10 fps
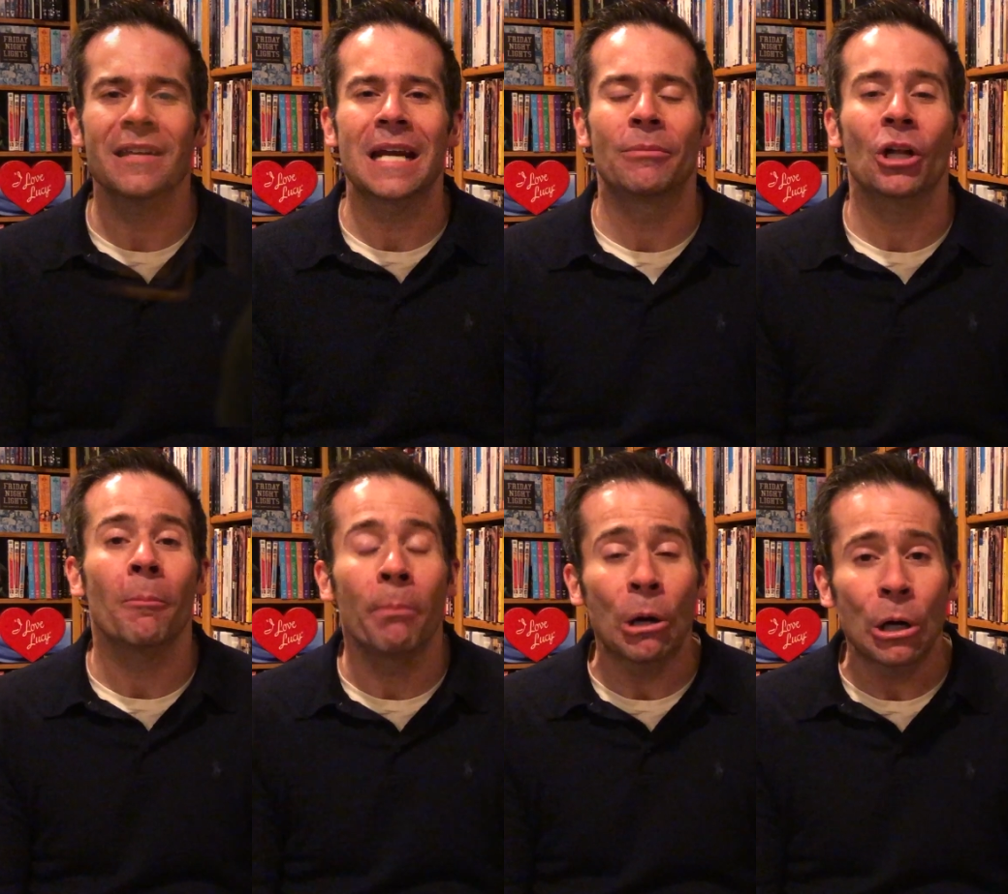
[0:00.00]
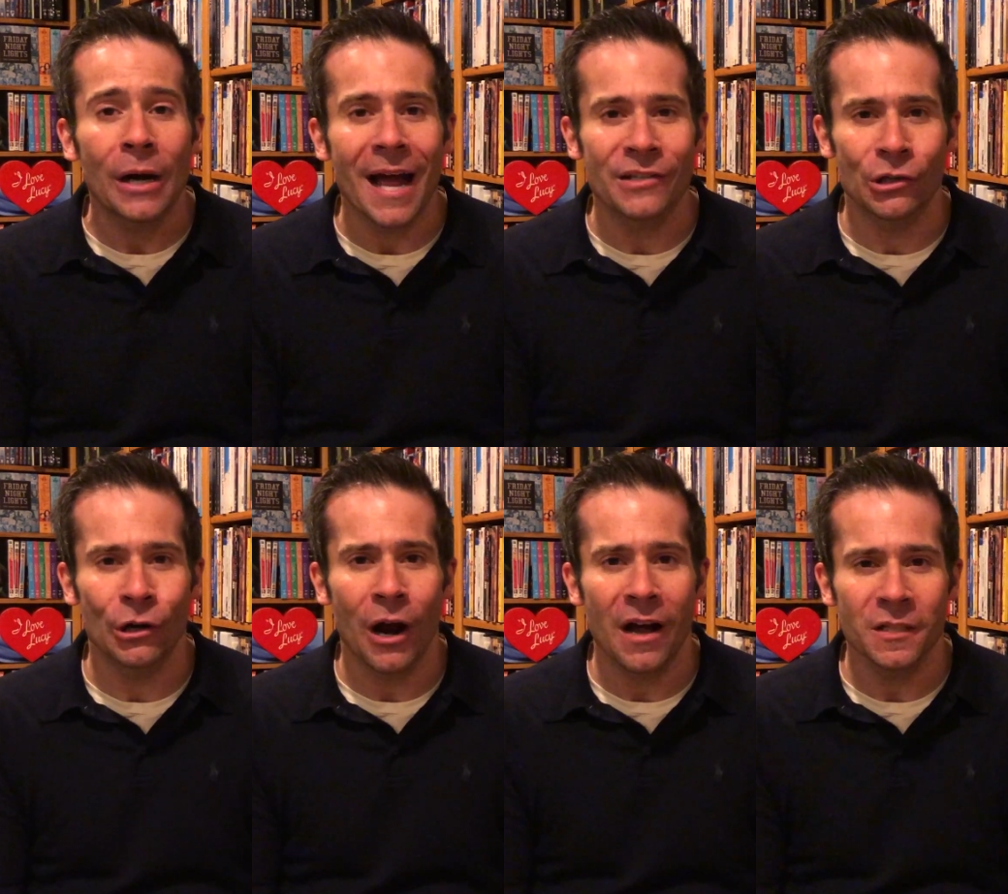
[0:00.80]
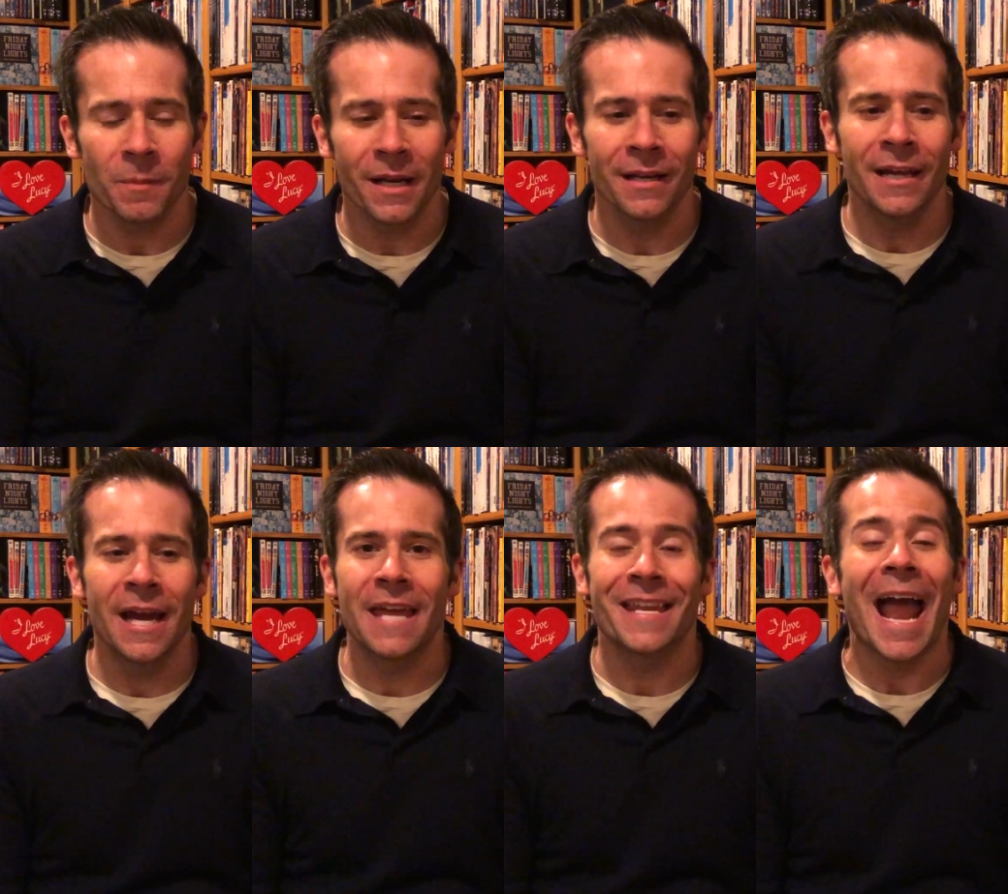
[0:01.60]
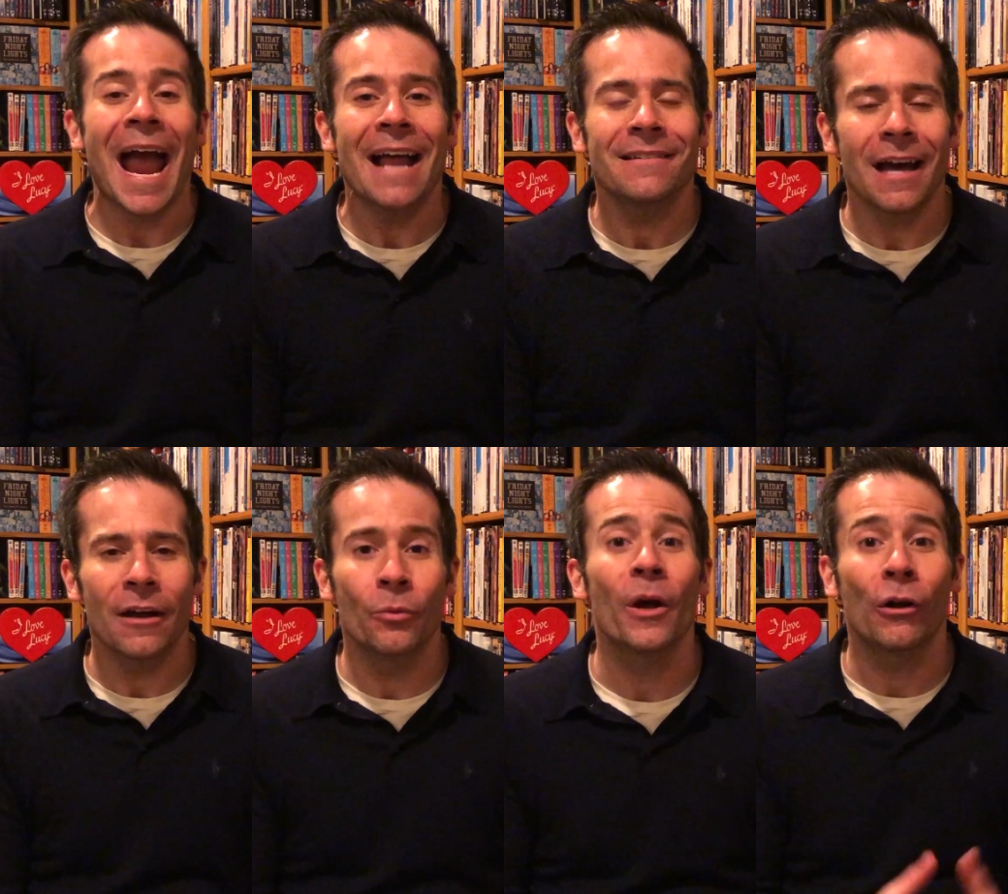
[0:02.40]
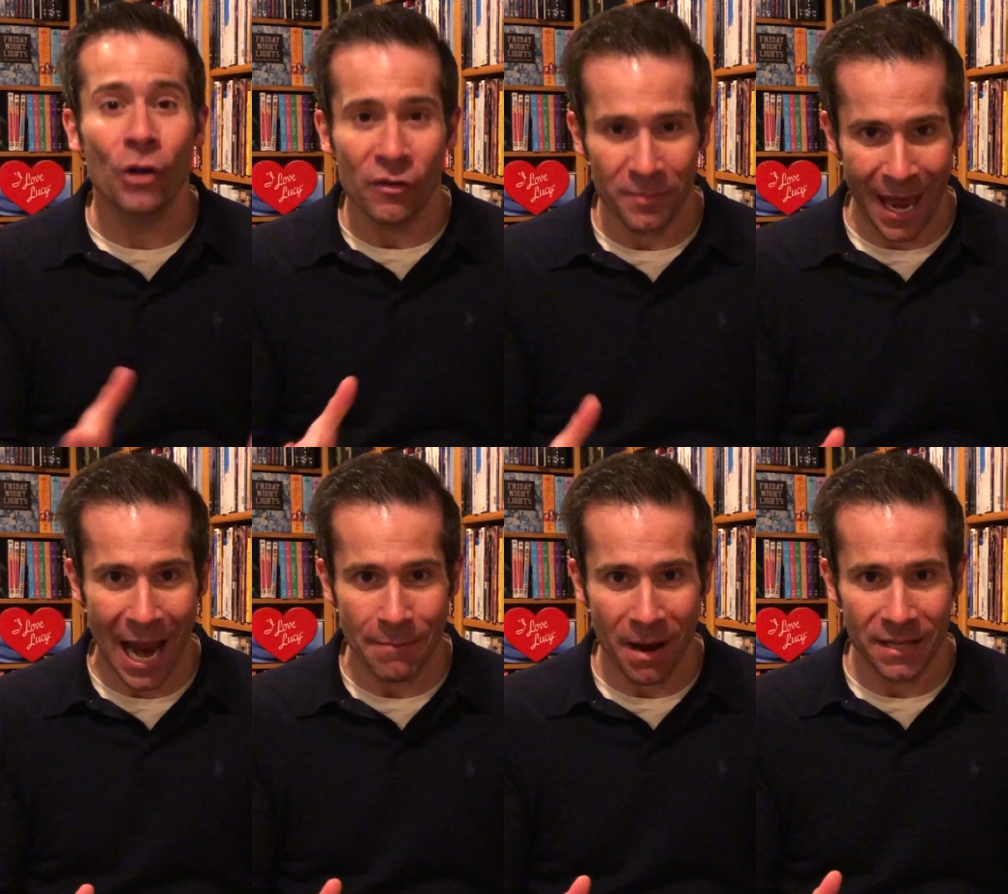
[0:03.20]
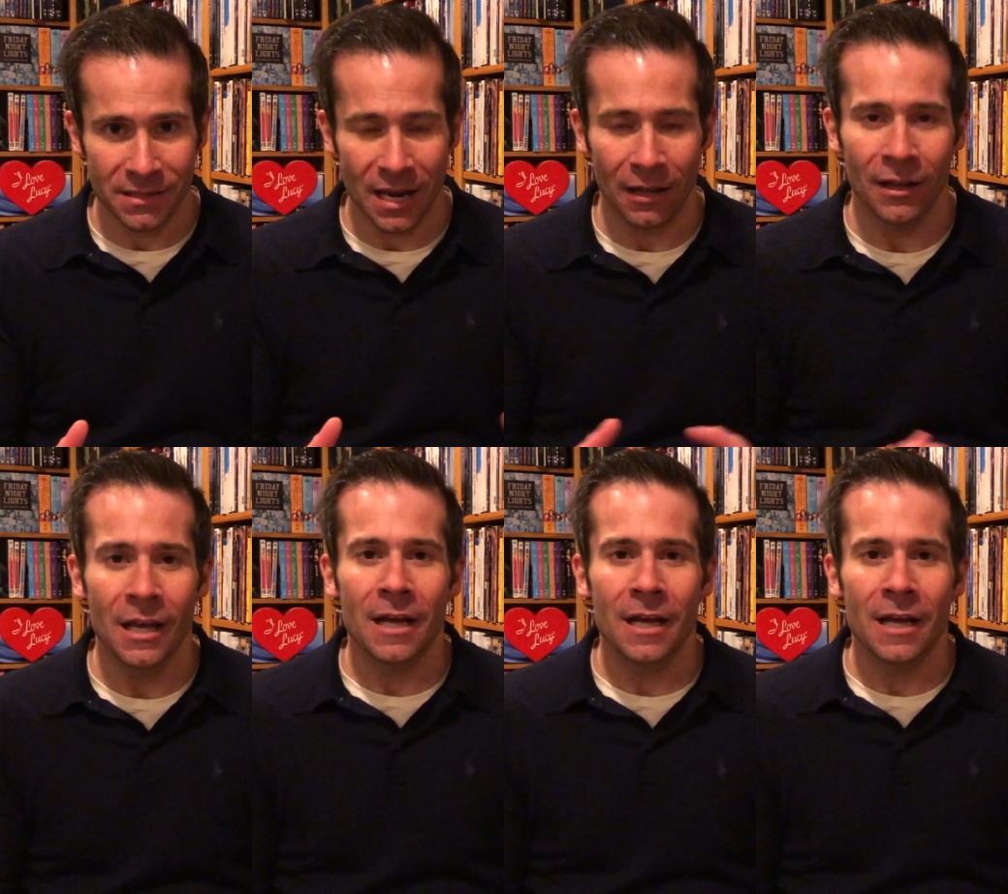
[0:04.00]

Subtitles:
Gabriel Byrne as her husband, and then Anne Dowd, who we all know from The Handmaid's Tale,